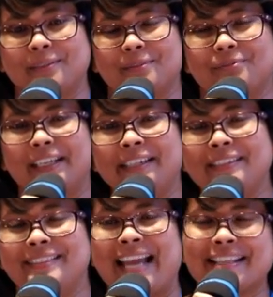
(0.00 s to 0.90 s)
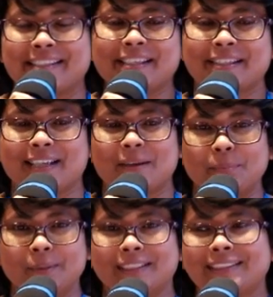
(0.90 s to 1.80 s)
very zazzy
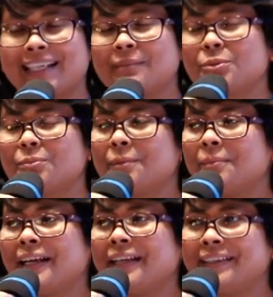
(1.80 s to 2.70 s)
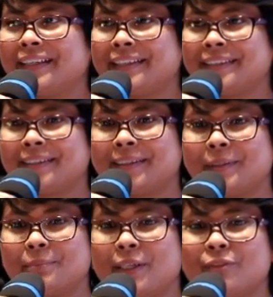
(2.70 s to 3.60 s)
example that come to my mind,
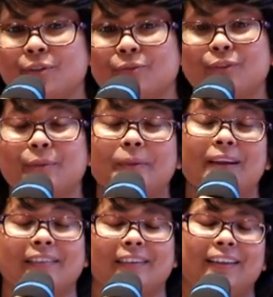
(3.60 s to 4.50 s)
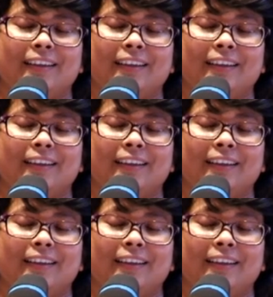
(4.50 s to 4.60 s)
and being from Flipkart.